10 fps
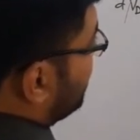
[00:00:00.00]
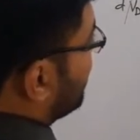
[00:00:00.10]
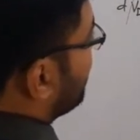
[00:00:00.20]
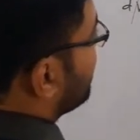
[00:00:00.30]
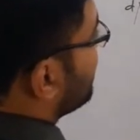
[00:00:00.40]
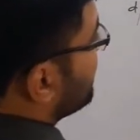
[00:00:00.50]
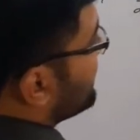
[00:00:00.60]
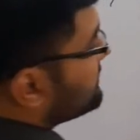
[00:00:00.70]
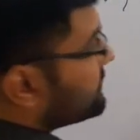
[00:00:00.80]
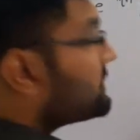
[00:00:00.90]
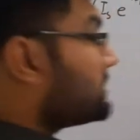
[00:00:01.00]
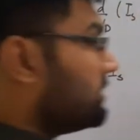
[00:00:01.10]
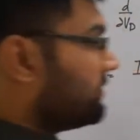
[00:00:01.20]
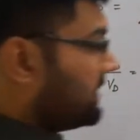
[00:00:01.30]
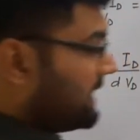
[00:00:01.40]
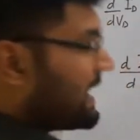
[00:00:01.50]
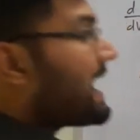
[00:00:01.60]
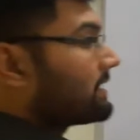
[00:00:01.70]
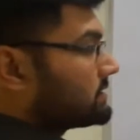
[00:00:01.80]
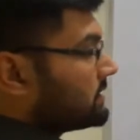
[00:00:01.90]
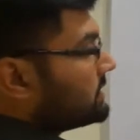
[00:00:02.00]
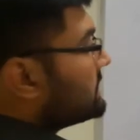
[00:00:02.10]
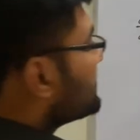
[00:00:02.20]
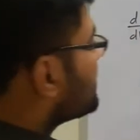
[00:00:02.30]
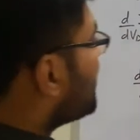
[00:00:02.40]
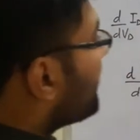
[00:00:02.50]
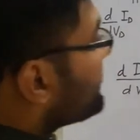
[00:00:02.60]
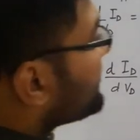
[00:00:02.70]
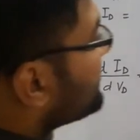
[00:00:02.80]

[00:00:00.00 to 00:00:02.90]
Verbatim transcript: power exponential of ax. So